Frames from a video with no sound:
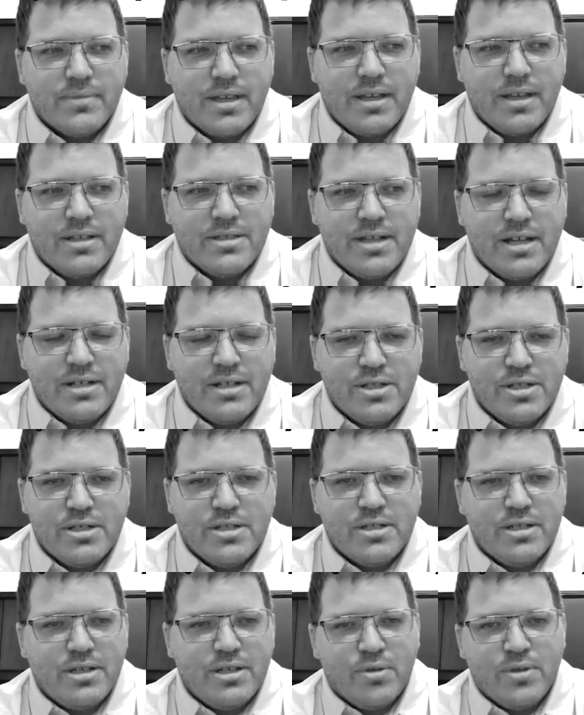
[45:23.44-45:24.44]
it's not
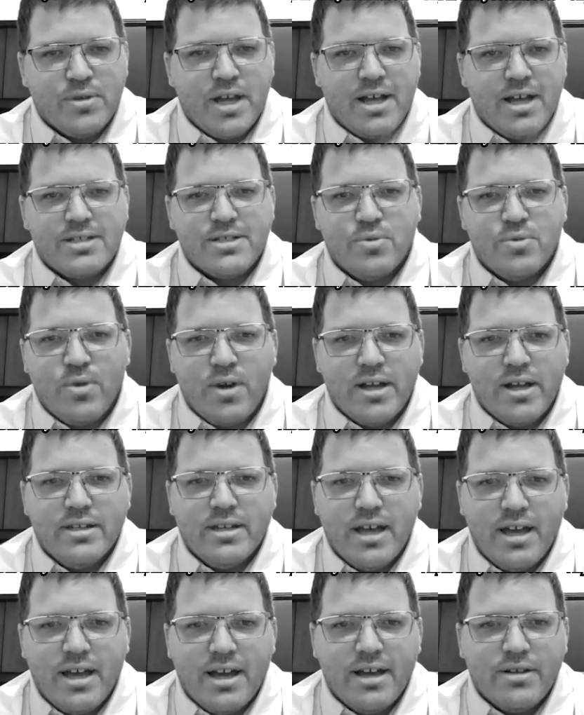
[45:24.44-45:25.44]
just, cast a wide
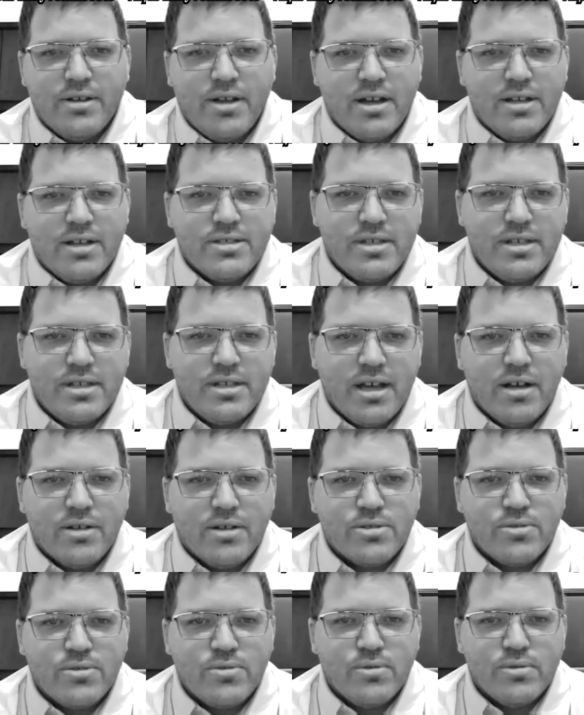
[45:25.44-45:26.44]
net. I seek
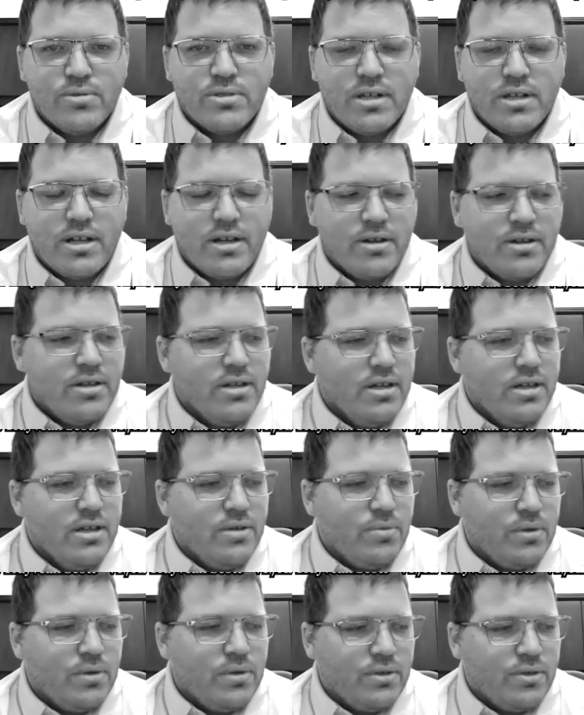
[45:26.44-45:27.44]
out schools that I
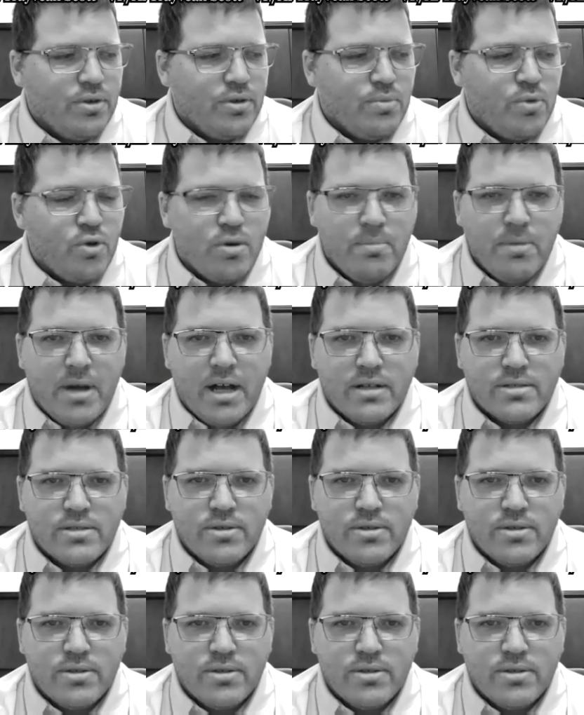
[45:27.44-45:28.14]
want to learn more about.